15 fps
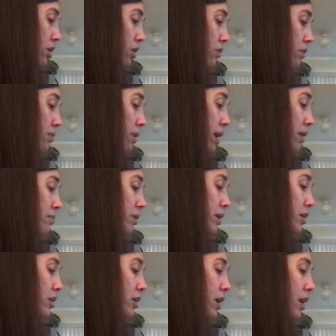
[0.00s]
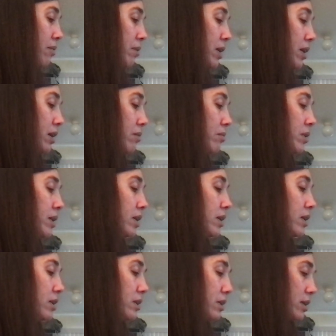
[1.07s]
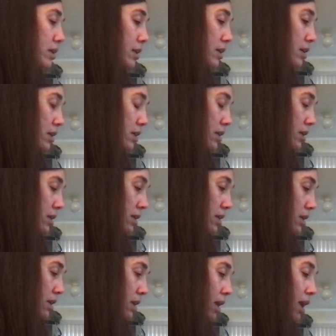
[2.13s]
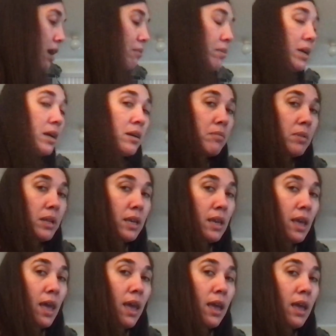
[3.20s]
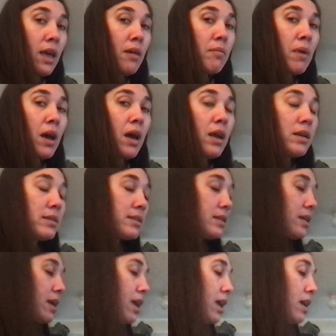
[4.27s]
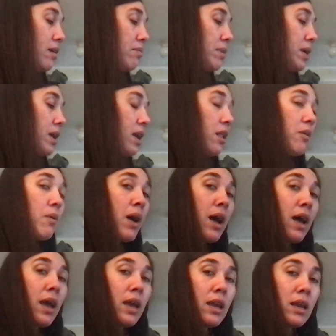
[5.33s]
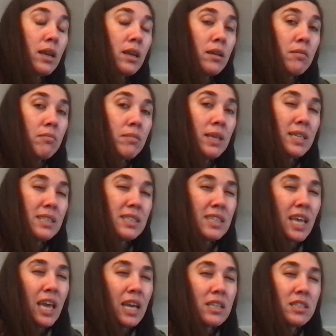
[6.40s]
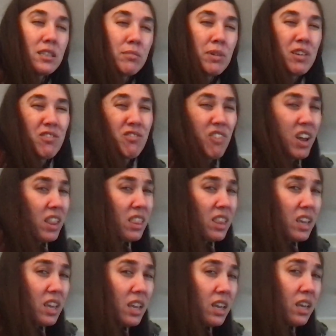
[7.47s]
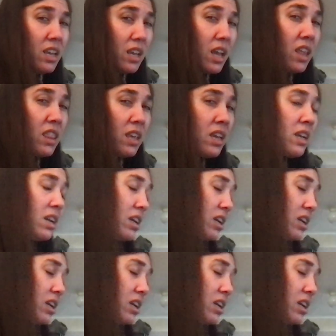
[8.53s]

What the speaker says: Replied Peter amicably. Amicably, A-M-I-C-A-B-L-Y, means like to be friendly, I think.